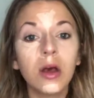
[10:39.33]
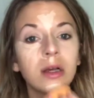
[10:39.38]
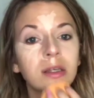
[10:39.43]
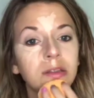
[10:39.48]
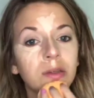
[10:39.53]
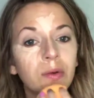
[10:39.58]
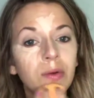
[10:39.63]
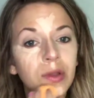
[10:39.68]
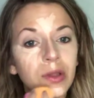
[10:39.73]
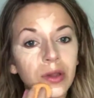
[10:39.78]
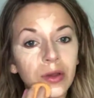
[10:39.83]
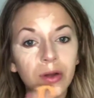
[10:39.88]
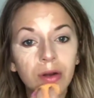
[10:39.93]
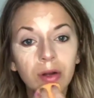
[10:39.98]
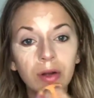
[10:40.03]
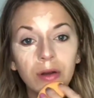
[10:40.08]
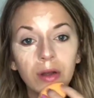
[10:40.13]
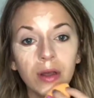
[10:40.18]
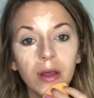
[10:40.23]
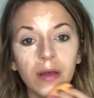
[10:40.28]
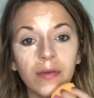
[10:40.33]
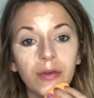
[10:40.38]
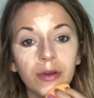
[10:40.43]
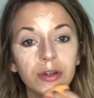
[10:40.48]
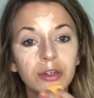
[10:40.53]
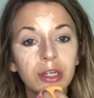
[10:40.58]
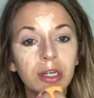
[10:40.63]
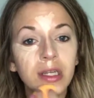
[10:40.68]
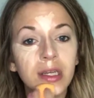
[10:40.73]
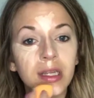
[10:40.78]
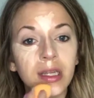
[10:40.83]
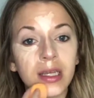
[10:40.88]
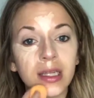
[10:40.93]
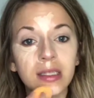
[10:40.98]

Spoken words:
So if you're trying to get a